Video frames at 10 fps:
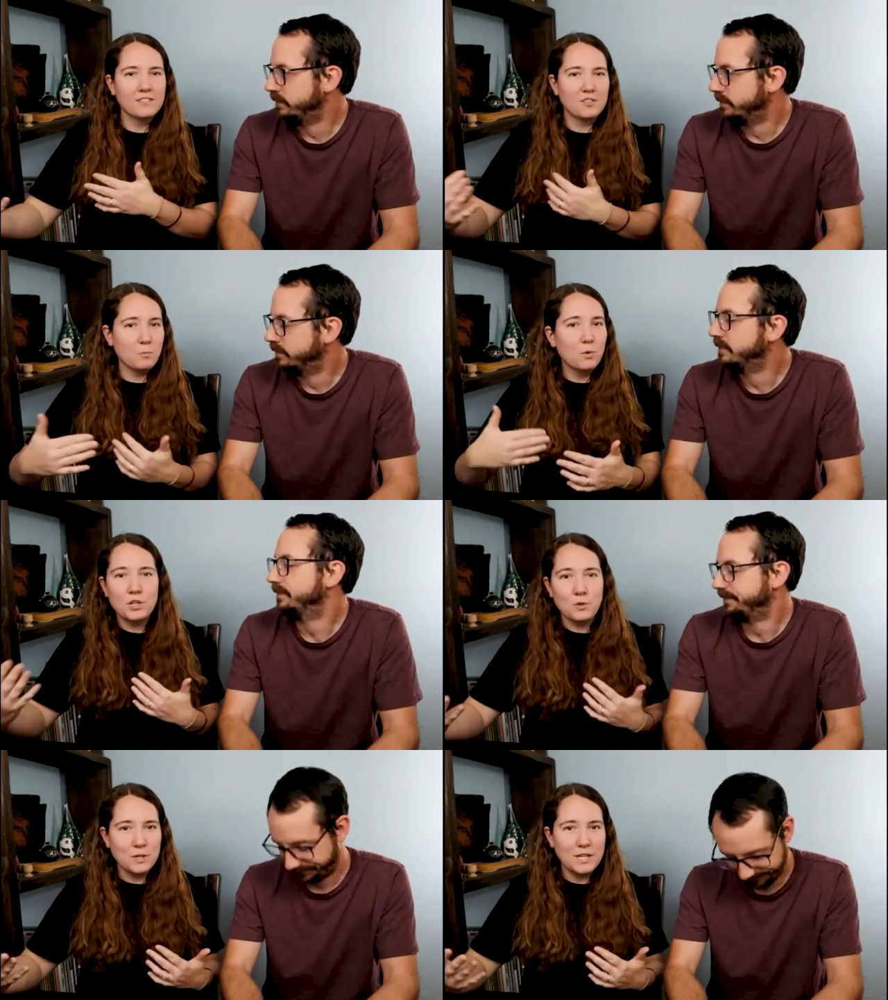Speaker 1: The more
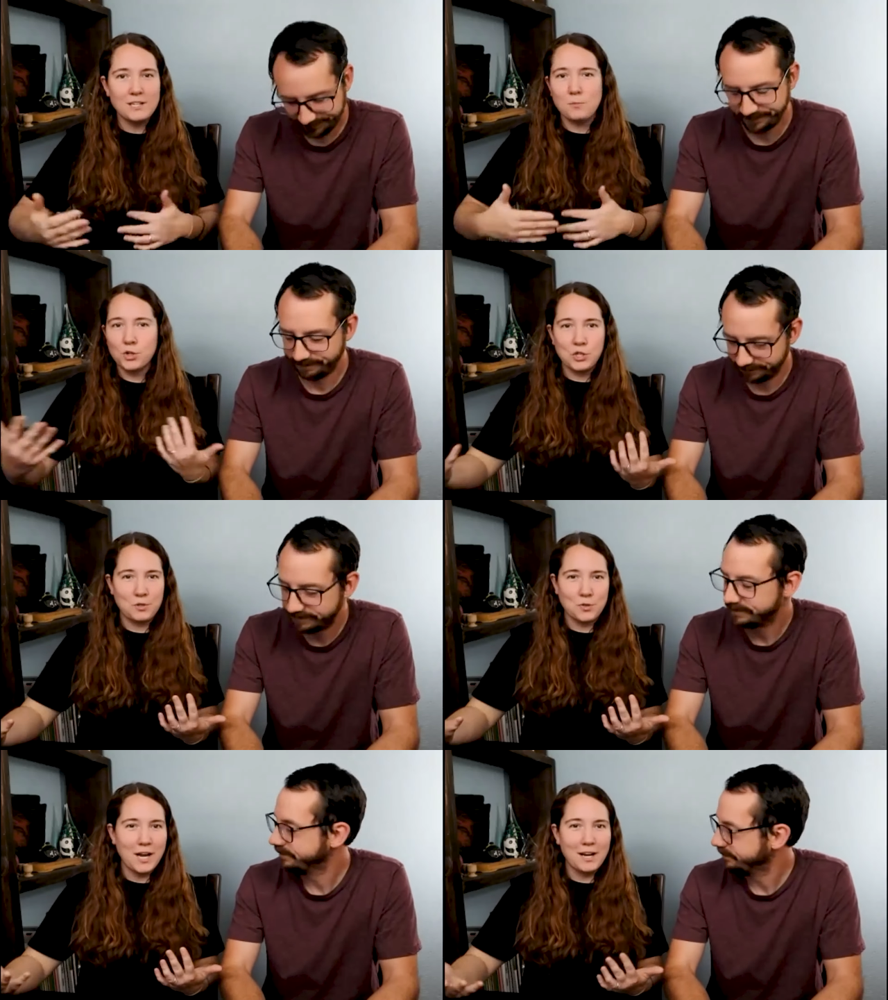you read, the more you
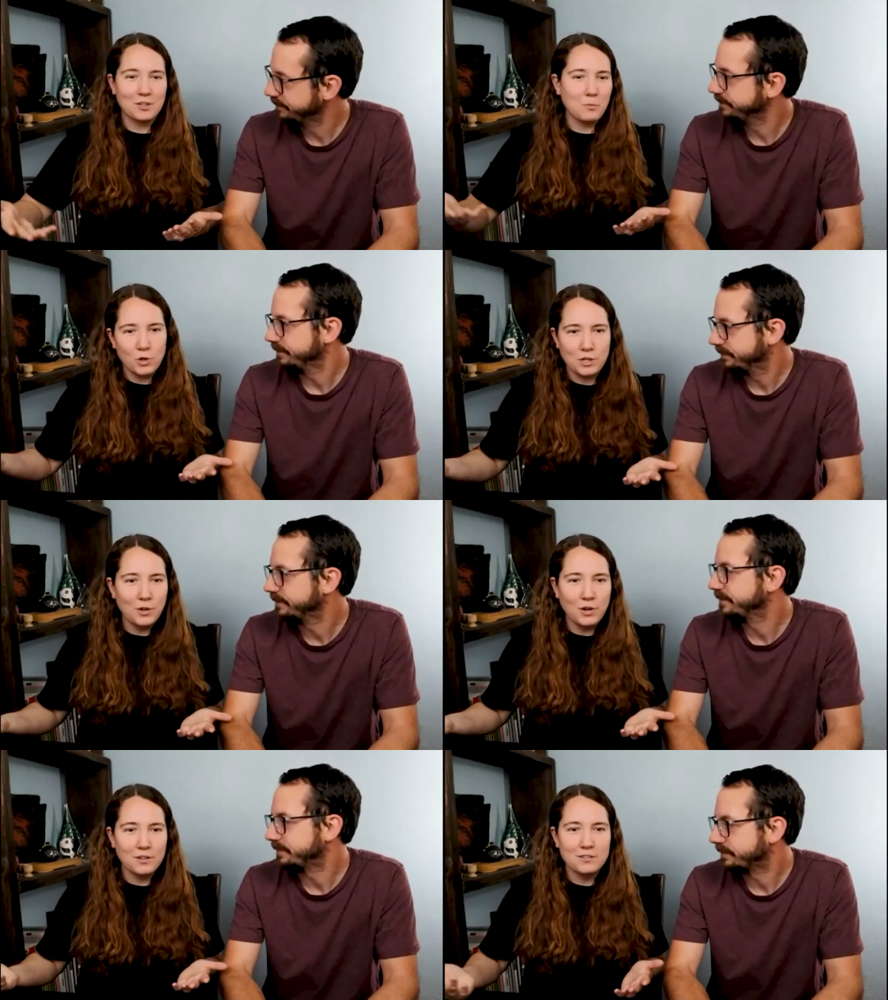interact, the more you
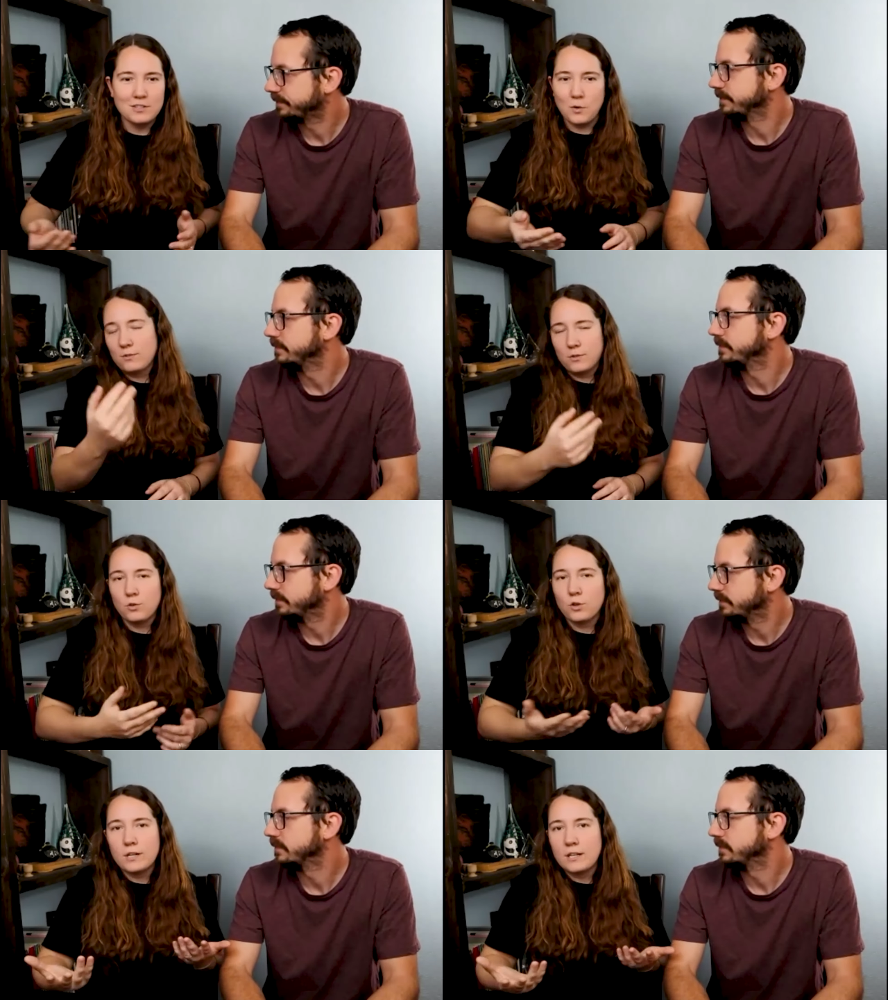learn. So you're
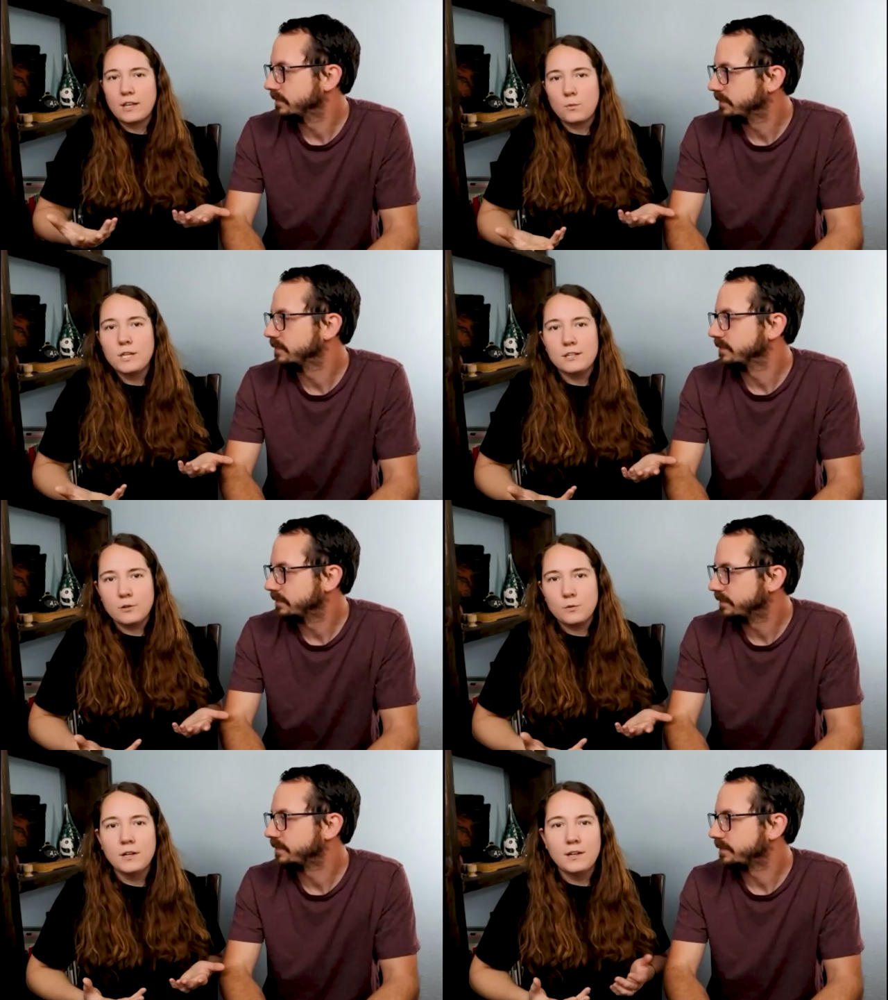learning like we do
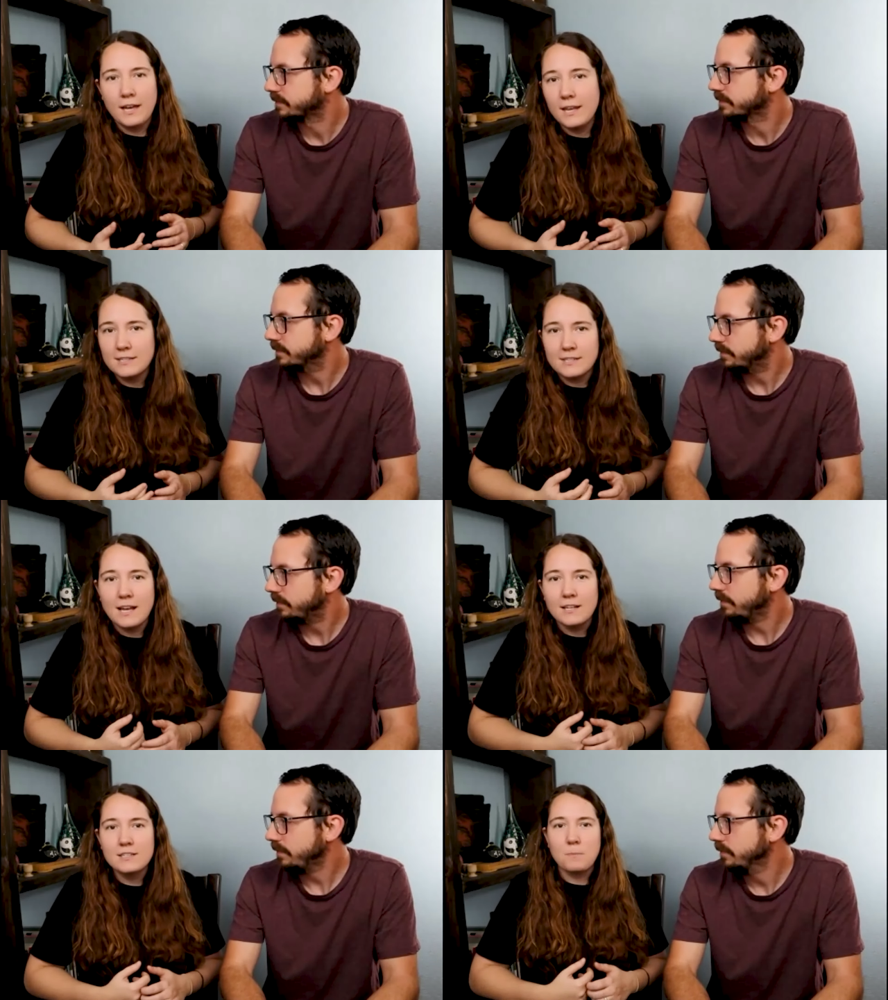in a
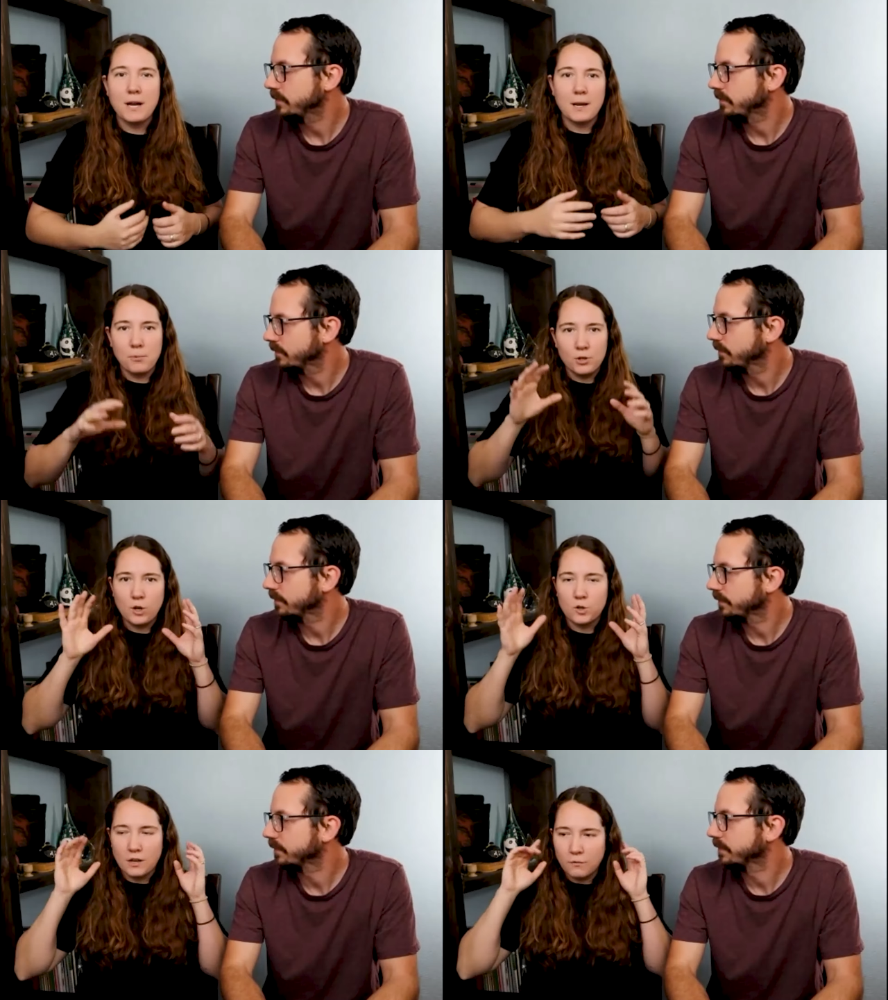sense by putting
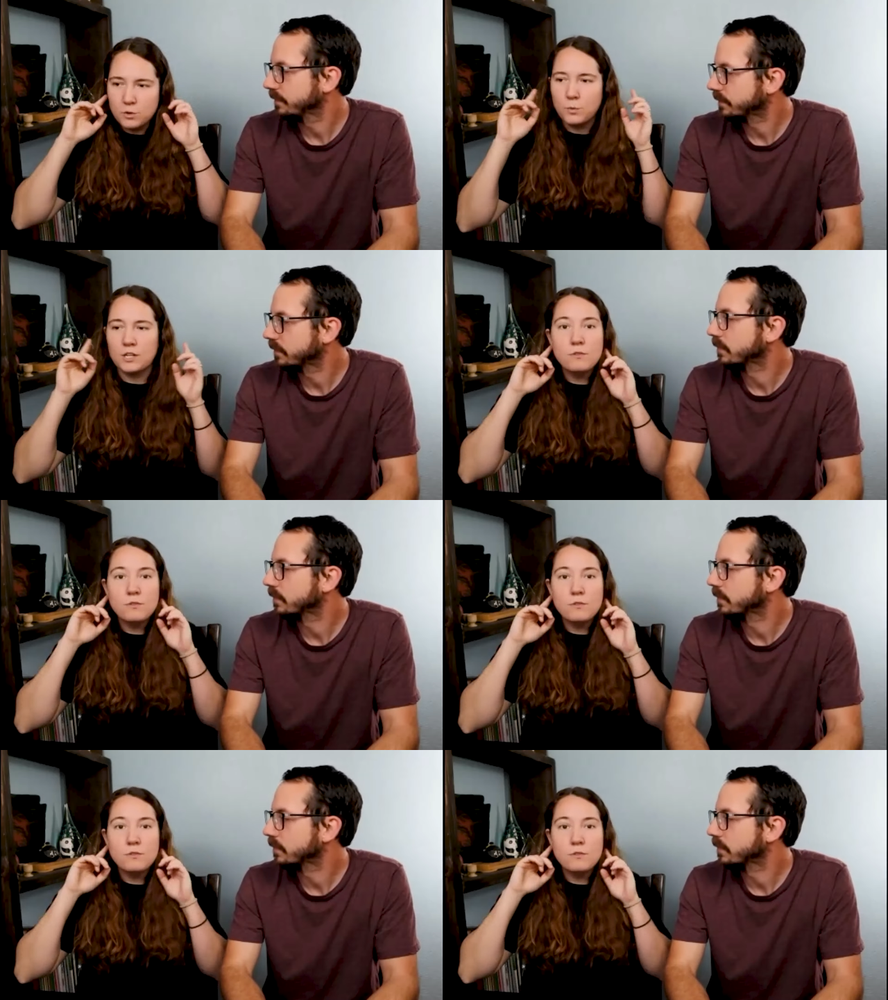yourself to where you've